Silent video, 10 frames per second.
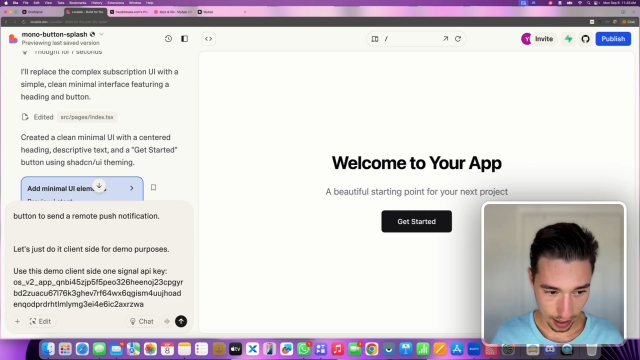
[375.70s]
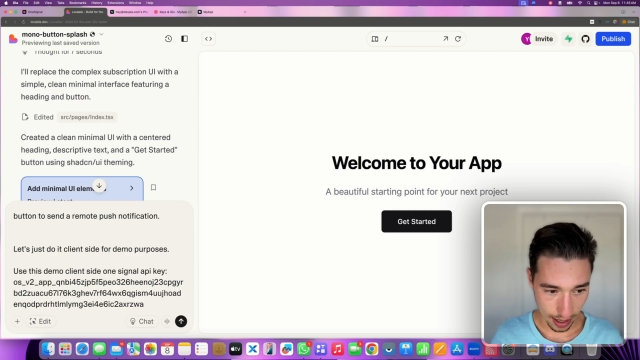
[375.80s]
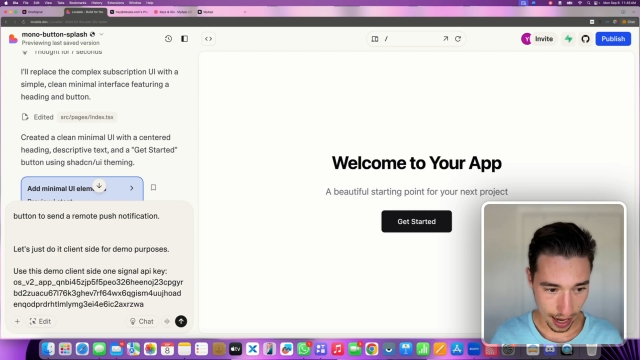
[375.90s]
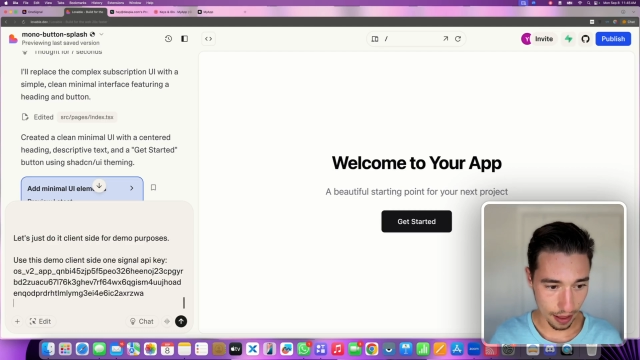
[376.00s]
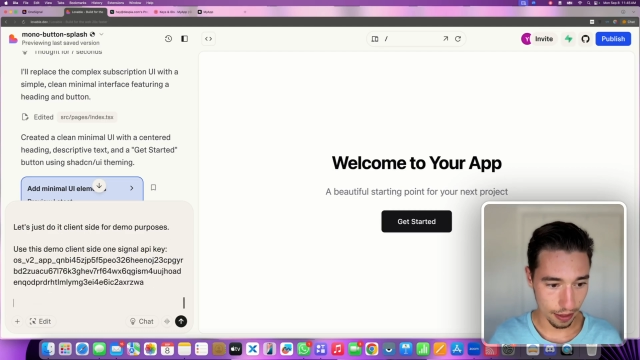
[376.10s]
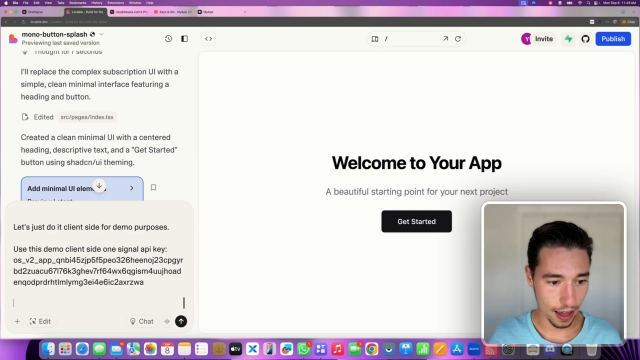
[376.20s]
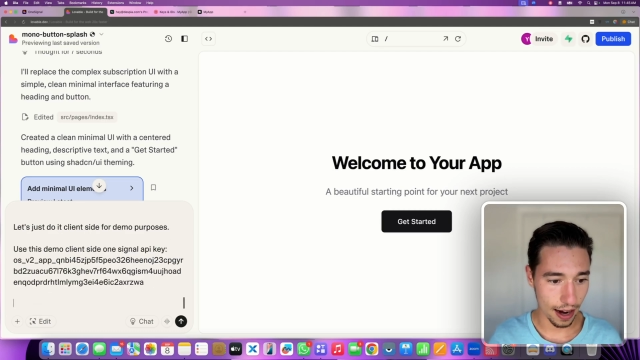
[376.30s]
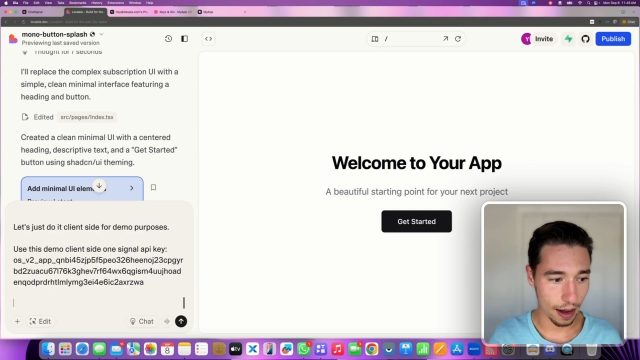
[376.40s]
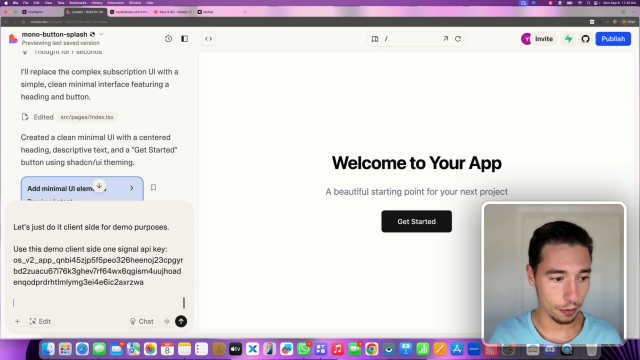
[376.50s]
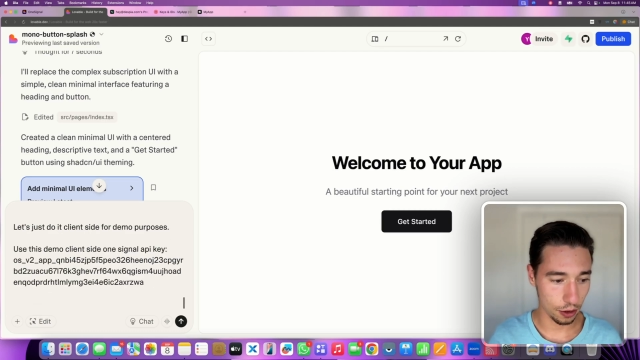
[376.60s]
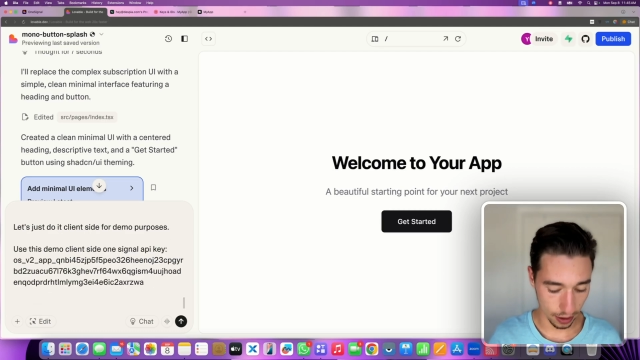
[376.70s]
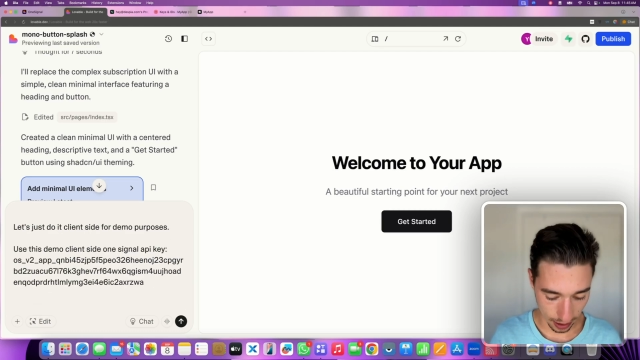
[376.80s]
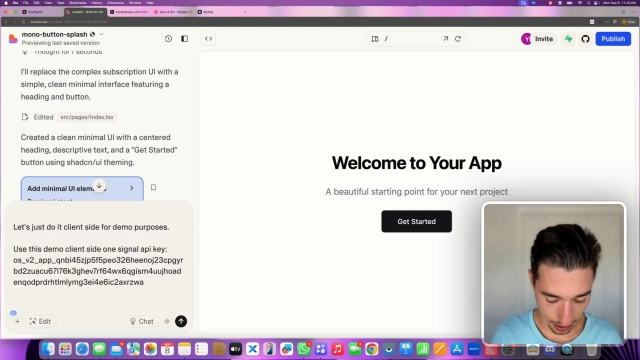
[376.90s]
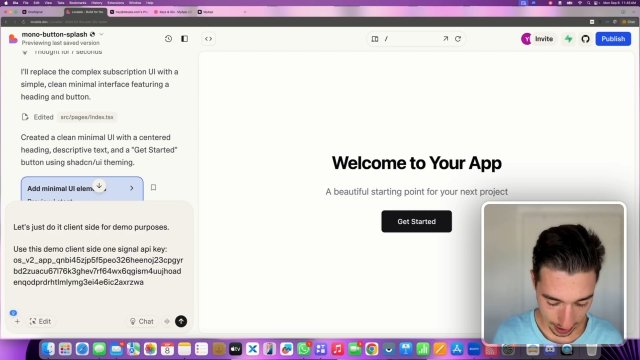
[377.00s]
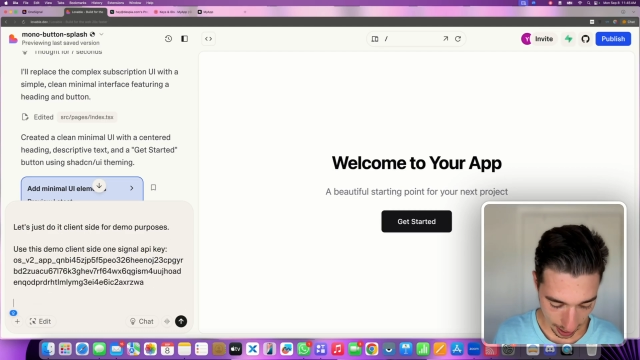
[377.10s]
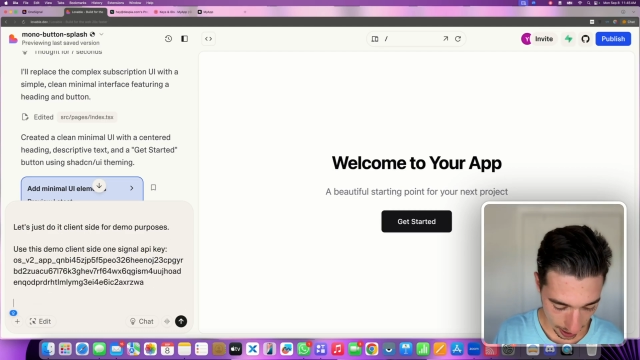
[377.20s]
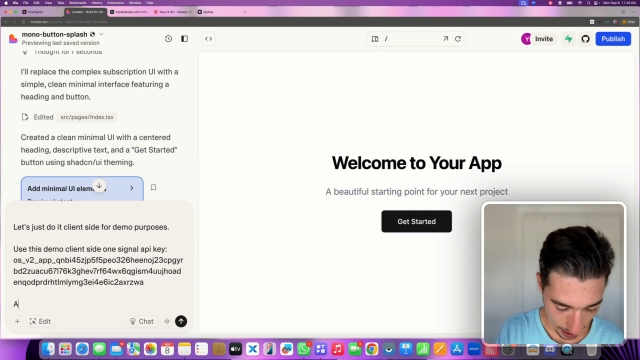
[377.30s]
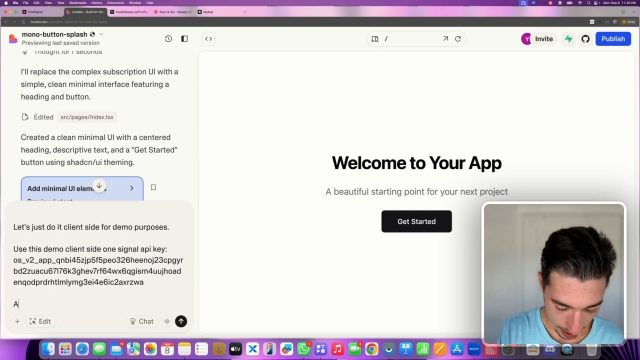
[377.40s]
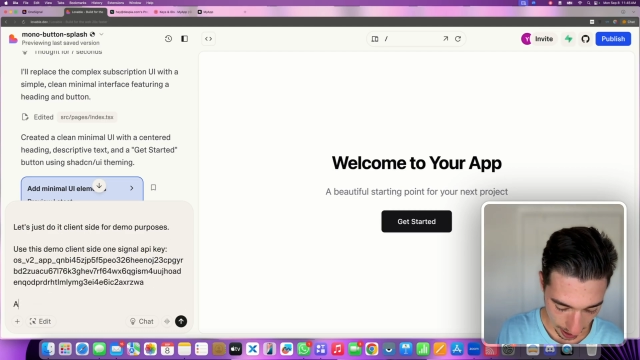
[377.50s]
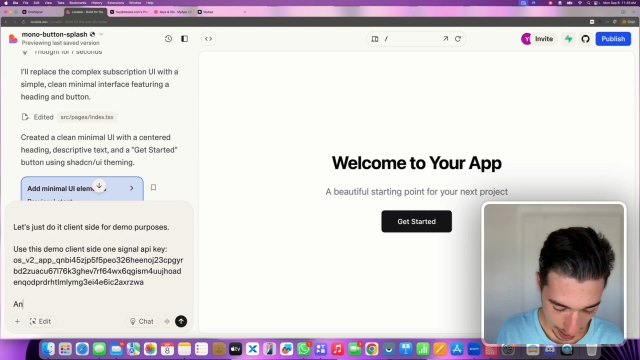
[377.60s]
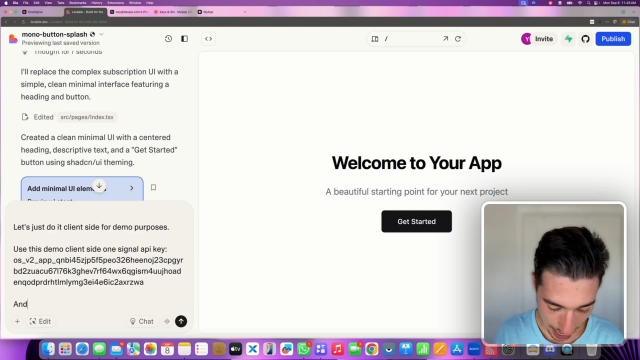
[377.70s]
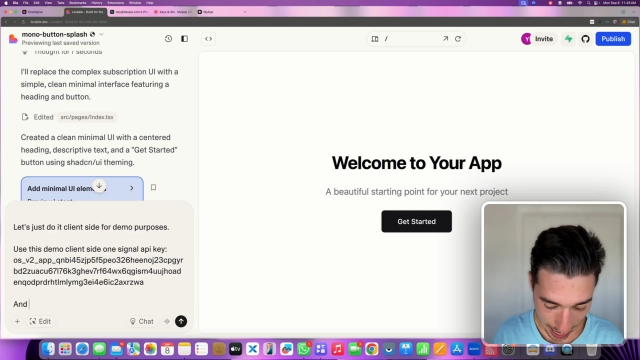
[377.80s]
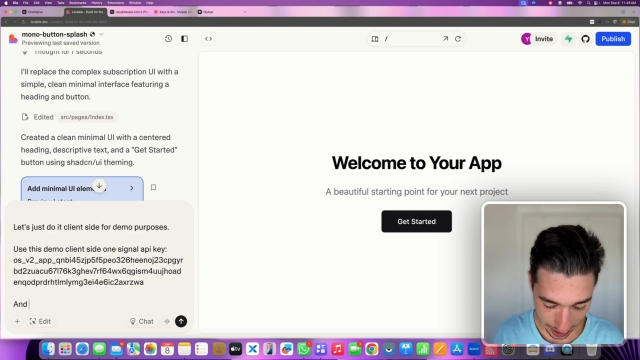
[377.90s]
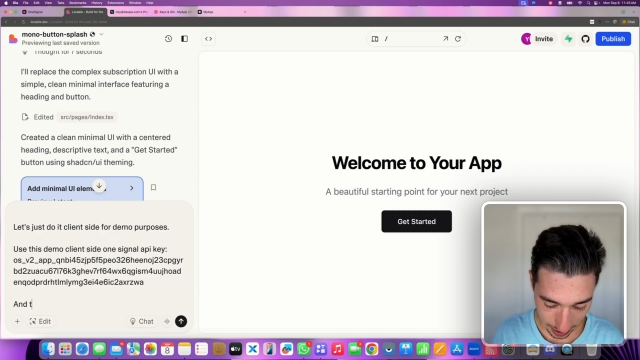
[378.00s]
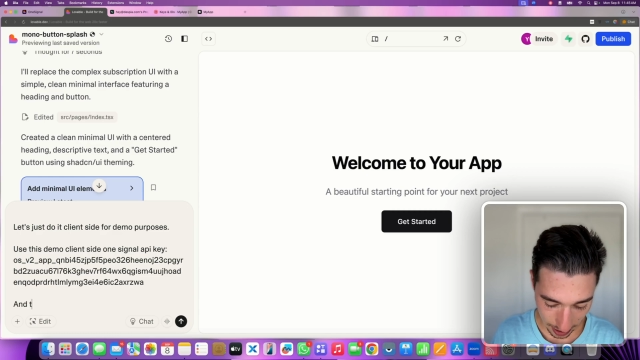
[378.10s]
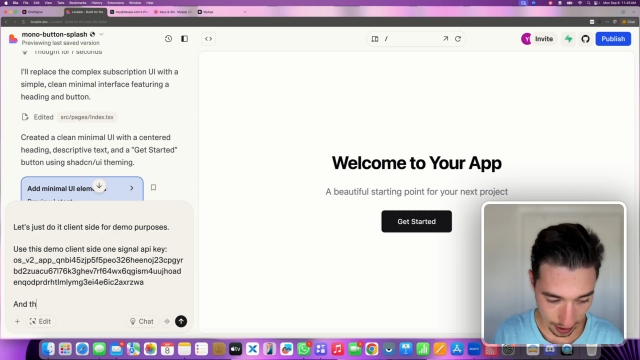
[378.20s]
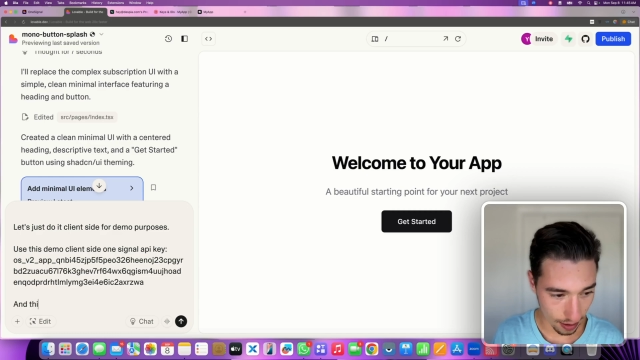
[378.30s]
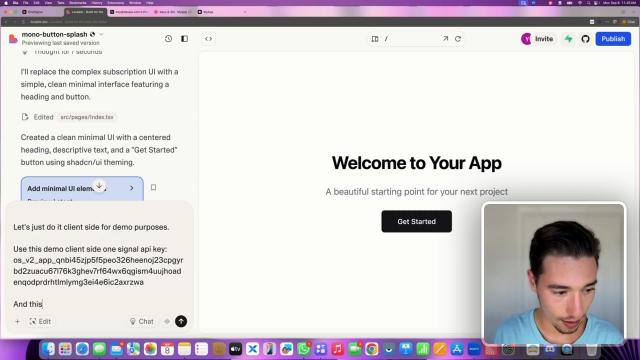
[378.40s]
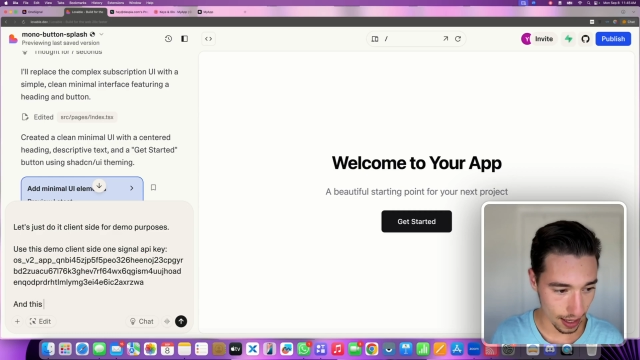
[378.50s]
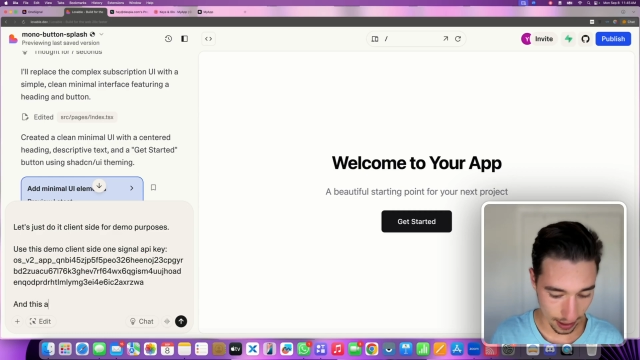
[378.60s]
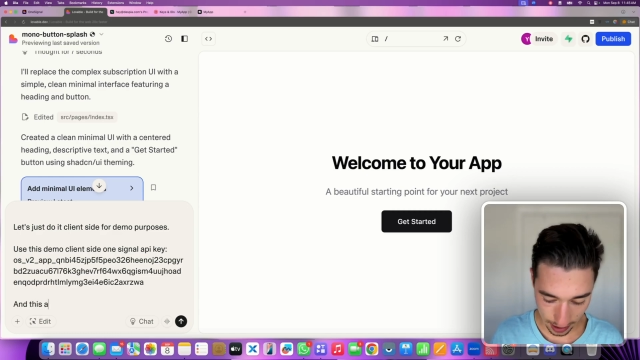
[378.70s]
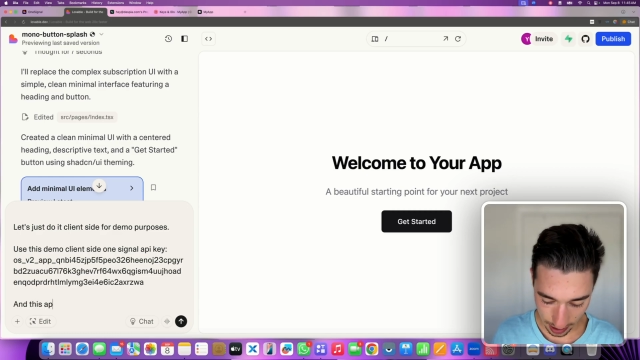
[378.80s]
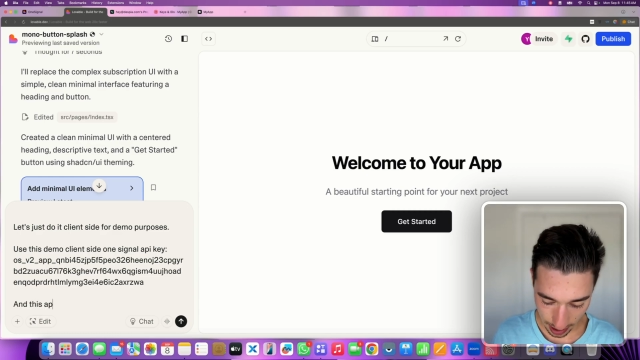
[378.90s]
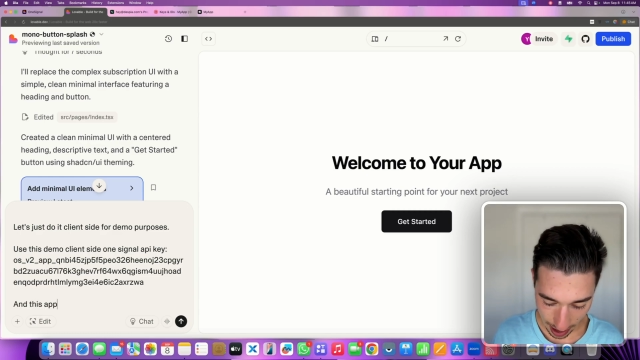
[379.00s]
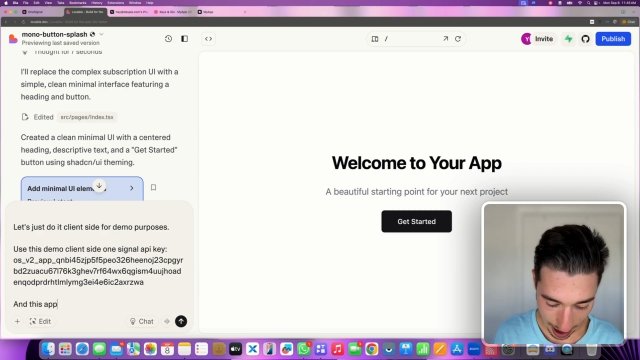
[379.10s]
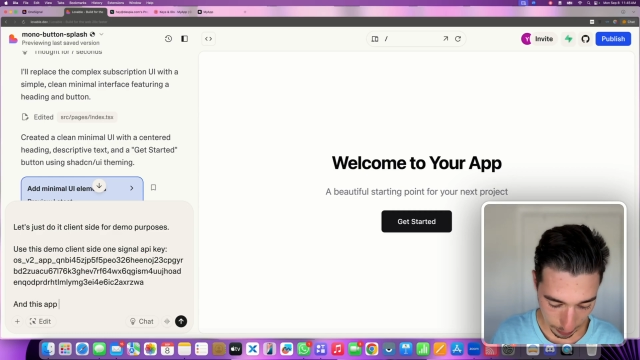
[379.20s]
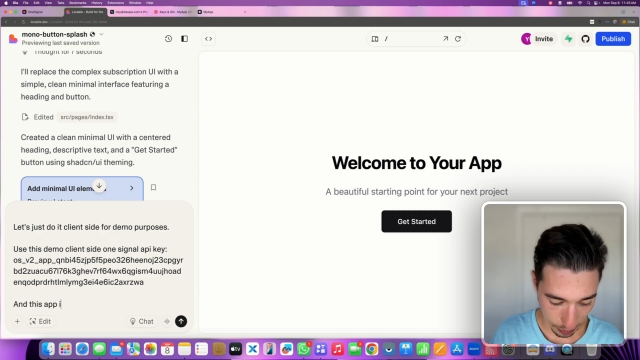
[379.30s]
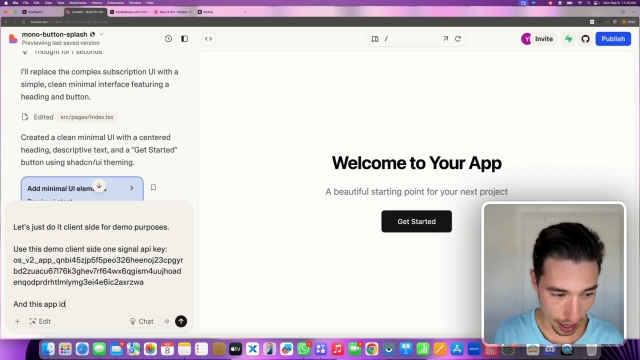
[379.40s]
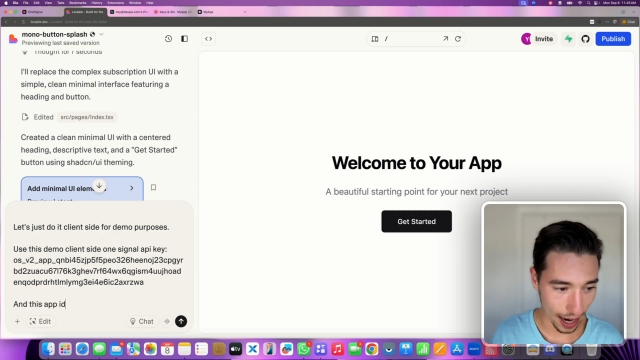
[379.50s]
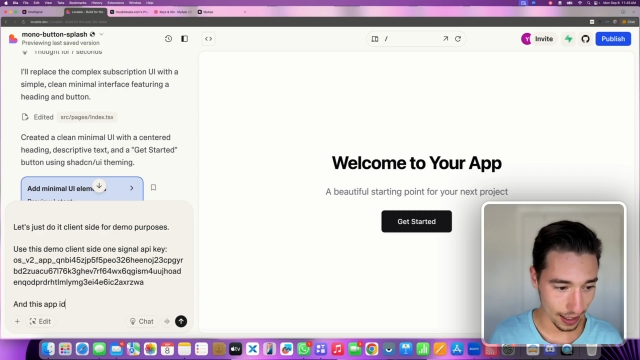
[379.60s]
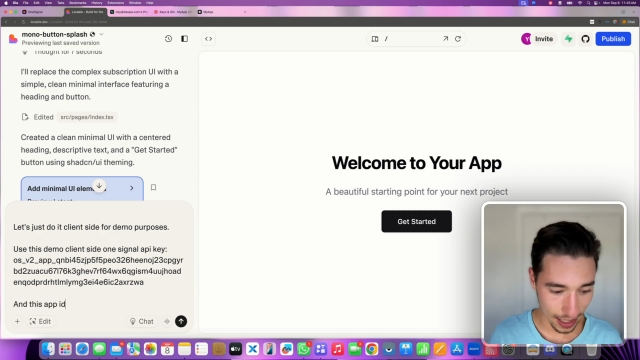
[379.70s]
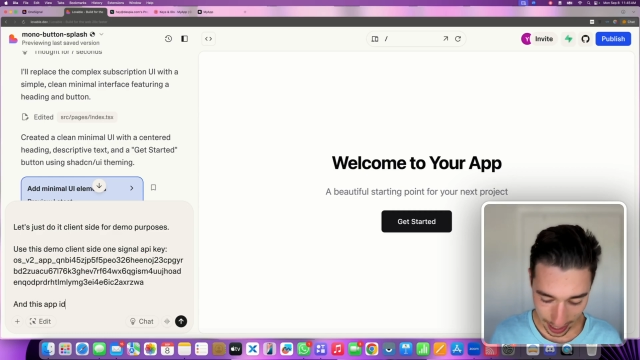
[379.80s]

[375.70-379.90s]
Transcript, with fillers: And then I'm going to say, and this app ID,